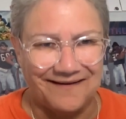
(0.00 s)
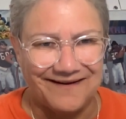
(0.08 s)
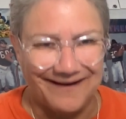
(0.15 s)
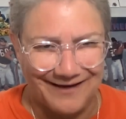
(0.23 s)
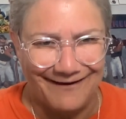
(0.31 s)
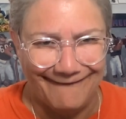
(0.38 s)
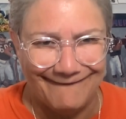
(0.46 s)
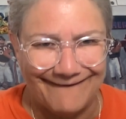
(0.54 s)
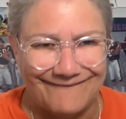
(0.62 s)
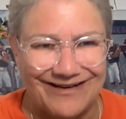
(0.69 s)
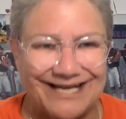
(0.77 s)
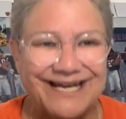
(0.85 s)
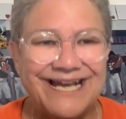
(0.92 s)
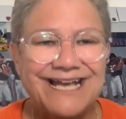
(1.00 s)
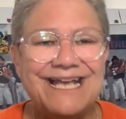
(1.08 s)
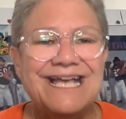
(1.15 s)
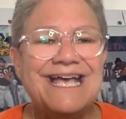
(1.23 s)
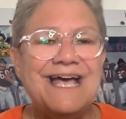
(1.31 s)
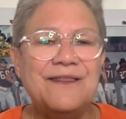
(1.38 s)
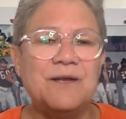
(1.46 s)
You know what I mean?
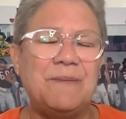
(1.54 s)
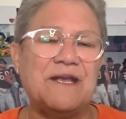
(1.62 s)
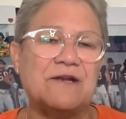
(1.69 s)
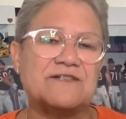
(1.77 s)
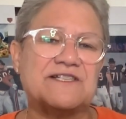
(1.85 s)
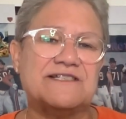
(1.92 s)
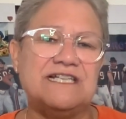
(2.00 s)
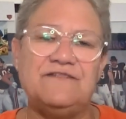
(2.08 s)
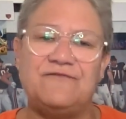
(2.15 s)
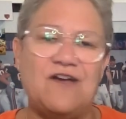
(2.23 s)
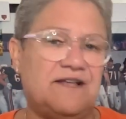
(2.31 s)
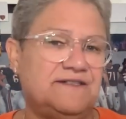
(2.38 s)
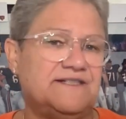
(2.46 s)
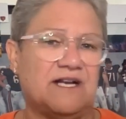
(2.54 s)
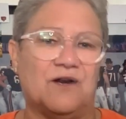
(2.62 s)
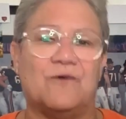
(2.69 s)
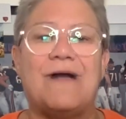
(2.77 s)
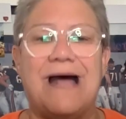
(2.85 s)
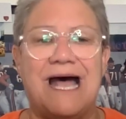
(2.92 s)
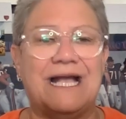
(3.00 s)
The Bears' defense
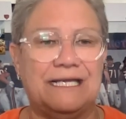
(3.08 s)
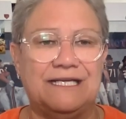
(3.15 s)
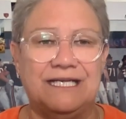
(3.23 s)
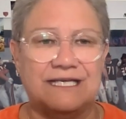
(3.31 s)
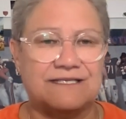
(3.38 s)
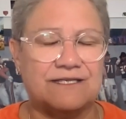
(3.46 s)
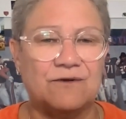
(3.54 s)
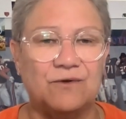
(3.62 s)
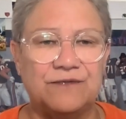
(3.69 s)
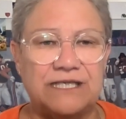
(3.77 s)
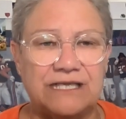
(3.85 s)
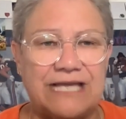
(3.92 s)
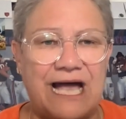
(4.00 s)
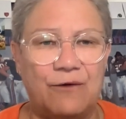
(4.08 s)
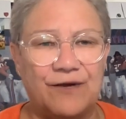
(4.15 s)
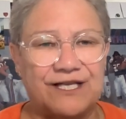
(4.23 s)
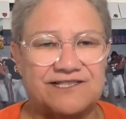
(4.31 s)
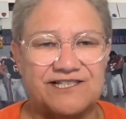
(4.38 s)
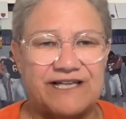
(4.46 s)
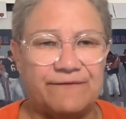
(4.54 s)
are rocking it. They're only
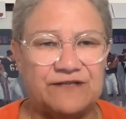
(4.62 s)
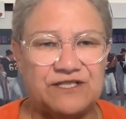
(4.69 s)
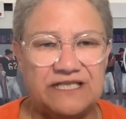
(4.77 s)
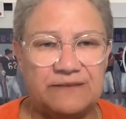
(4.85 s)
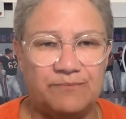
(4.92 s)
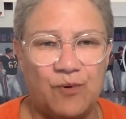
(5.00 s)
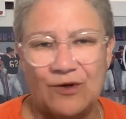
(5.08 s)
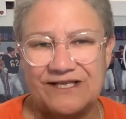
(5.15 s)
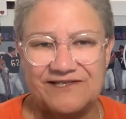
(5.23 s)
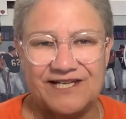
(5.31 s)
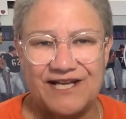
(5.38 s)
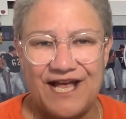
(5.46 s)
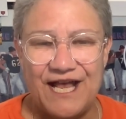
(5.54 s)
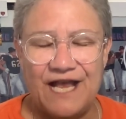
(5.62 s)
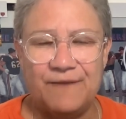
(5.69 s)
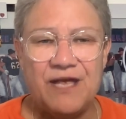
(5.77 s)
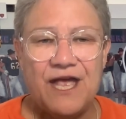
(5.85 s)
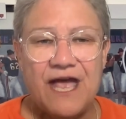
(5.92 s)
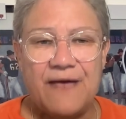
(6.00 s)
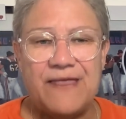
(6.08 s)
allowing 17 points a game,
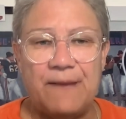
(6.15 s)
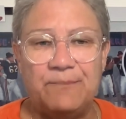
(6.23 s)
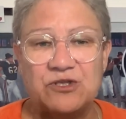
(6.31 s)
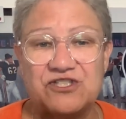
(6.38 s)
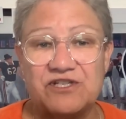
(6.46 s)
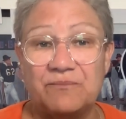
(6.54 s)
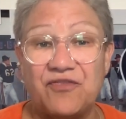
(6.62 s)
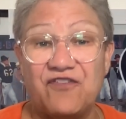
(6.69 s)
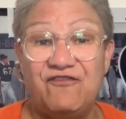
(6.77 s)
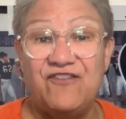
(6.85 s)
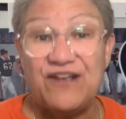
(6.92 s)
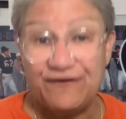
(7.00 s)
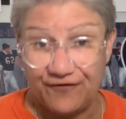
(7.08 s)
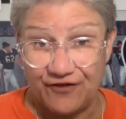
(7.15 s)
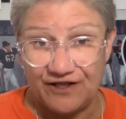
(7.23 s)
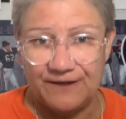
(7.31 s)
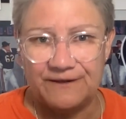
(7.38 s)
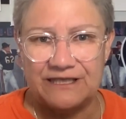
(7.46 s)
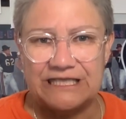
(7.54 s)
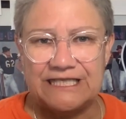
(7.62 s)
and that puts them fifth
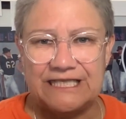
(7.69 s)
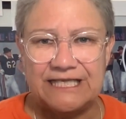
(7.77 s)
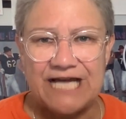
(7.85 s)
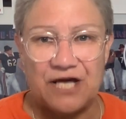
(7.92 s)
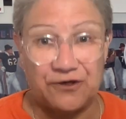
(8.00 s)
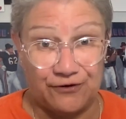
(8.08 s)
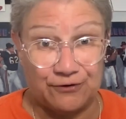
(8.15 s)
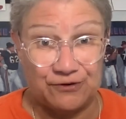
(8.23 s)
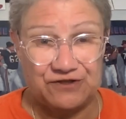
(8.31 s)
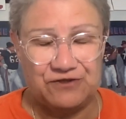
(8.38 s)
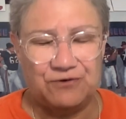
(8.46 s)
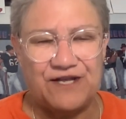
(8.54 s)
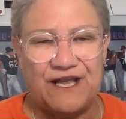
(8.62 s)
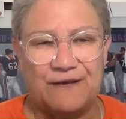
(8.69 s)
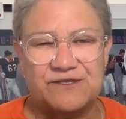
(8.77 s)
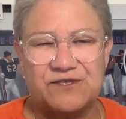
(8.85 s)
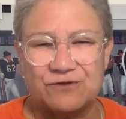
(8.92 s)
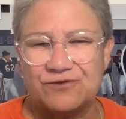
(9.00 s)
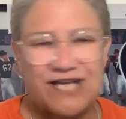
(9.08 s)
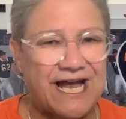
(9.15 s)
in the league out of 32 games.
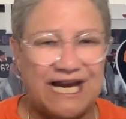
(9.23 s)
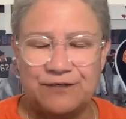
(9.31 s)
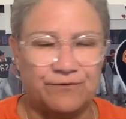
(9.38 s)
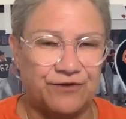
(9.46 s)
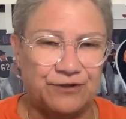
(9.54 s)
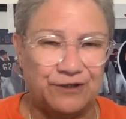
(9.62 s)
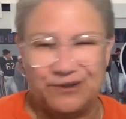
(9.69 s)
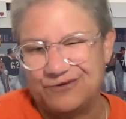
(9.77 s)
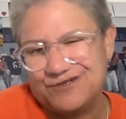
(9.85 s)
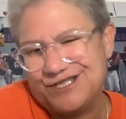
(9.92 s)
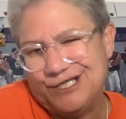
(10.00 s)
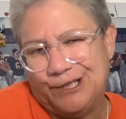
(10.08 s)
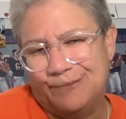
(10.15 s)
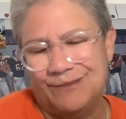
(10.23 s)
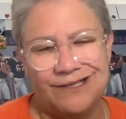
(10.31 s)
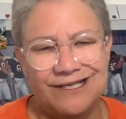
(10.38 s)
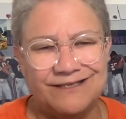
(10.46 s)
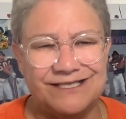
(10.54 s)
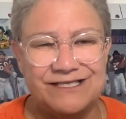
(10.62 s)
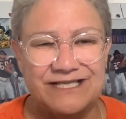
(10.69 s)
They're tied with another team.
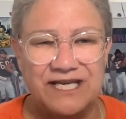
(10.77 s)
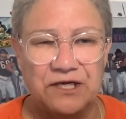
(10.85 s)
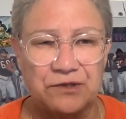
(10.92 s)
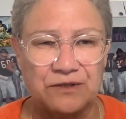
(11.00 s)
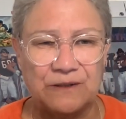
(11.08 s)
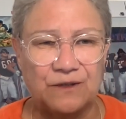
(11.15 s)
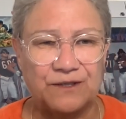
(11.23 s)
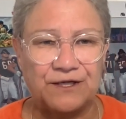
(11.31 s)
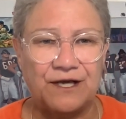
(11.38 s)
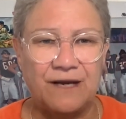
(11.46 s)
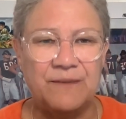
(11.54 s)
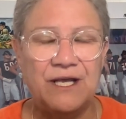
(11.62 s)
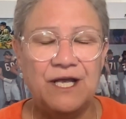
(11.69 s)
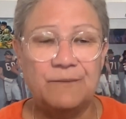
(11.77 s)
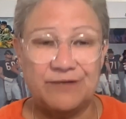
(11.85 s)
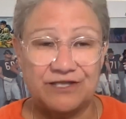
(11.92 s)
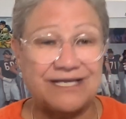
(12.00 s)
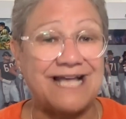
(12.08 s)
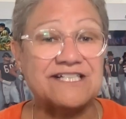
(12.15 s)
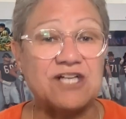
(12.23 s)
Didn't care to look it up,
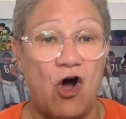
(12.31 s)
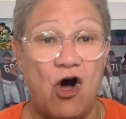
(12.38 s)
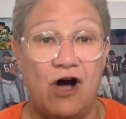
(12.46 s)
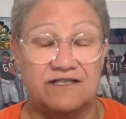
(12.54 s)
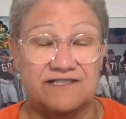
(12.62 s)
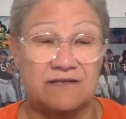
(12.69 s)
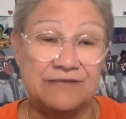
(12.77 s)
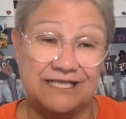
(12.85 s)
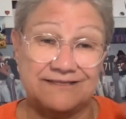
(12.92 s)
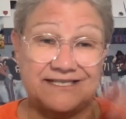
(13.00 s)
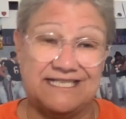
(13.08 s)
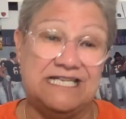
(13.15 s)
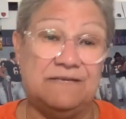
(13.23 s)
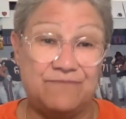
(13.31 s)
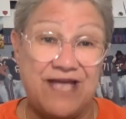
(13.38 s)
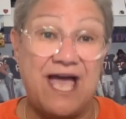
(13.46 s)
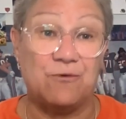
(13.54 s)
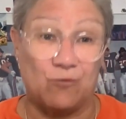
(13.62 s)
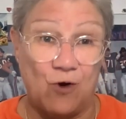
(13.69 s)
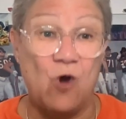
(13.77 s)
but that's awesome. Let's keep
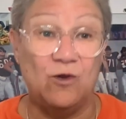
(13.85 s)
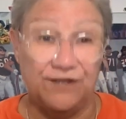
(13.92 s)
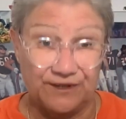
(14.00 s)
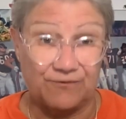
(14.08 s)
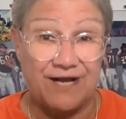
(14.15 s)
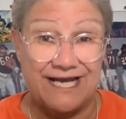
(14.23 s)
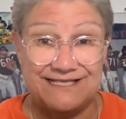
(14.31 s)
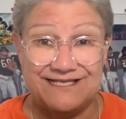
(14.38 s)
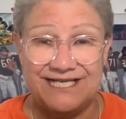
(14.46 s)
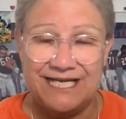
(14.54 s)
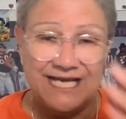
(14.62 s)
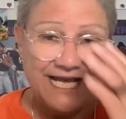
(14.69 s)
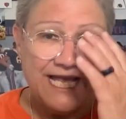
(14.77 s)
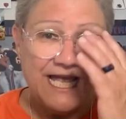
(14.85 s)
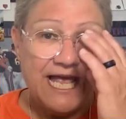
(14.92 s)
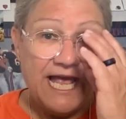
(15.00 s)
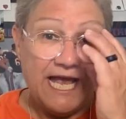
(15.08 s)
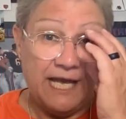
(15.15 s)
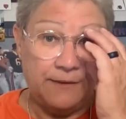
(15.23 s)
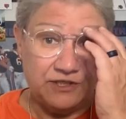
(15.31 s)
that rolling, right, D?
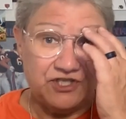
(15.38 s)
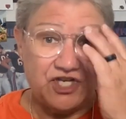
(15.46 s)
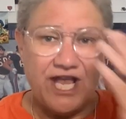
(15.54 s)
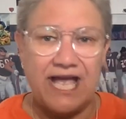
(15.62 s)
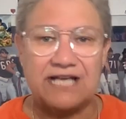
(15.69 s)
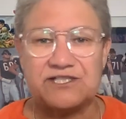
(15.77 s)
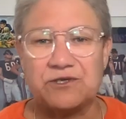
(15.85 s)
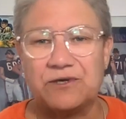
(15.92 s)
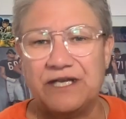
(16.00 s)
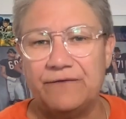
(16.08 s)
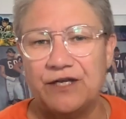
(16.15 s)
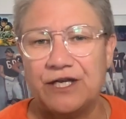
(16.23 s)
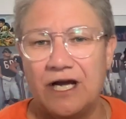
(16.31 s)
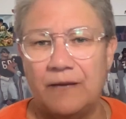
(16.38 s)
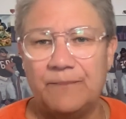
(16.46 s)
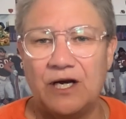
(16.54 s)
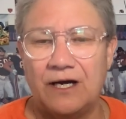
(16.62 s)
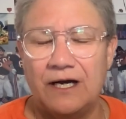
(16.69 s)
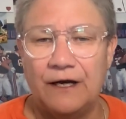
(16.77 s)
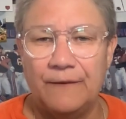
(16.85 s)
And the Jags are giving up
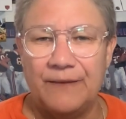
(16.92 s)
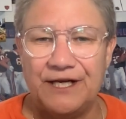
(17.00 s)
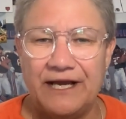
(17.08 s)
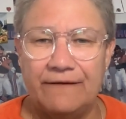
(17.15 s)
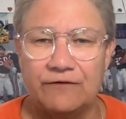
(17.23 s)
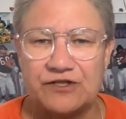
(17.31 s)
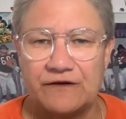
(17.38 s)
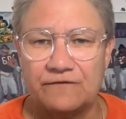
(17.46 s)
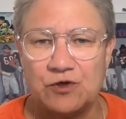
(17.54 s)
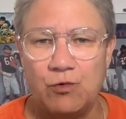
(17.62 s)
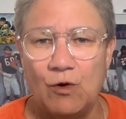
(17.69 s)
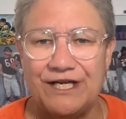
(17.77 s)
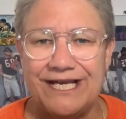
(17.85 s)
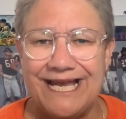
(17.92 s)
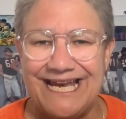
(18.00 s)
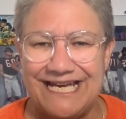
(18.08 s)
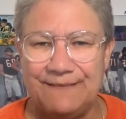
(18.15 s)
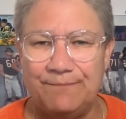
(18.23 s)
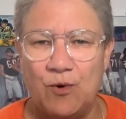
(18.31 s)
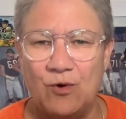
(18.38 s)
an average of
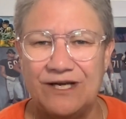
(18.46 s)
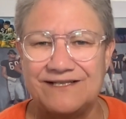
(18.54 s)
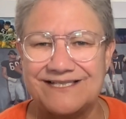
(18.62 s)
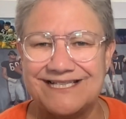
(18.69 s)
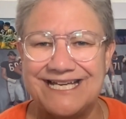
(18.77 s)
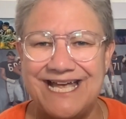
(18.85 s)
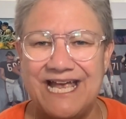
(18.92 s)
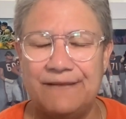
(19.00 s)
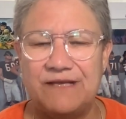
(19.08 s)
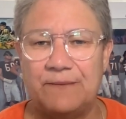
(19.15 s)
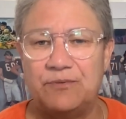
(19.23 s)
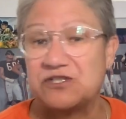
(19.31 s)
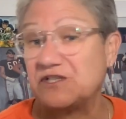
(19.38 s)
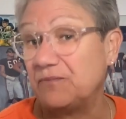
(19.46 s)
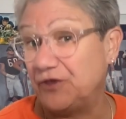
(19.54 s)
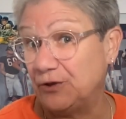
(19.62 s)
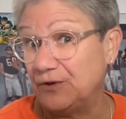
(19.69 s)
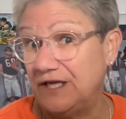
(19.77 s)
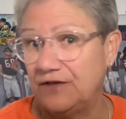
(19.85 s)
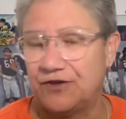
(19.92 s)
28 points a game. That puts them
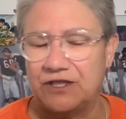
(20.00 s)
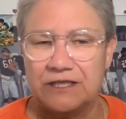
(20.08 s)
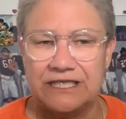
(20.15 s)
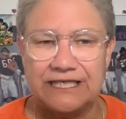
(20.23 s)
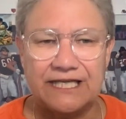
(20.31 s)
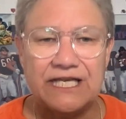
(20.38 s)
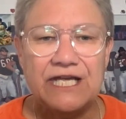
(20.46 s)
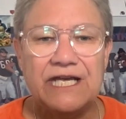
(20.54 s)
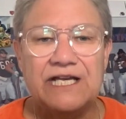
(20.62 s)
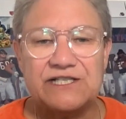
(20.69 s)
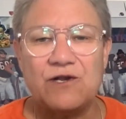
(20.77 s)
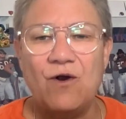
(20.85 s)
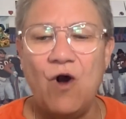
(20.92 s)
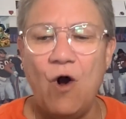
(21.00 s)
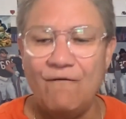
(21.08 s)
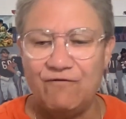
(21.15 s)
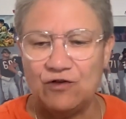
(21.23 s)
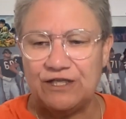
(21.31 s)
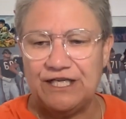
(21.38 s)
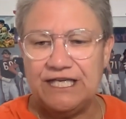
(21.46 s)
30th in the league. So
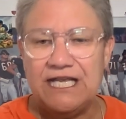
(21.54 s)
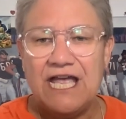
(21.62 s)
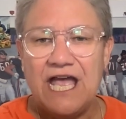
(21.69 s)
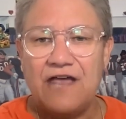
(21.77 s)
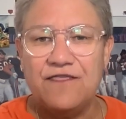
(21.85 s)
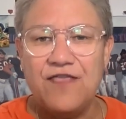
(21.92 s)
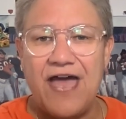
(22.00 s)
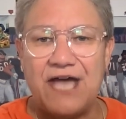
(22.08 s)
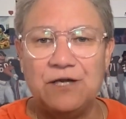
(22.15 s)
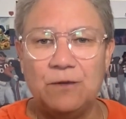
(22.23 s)
hopefully that'll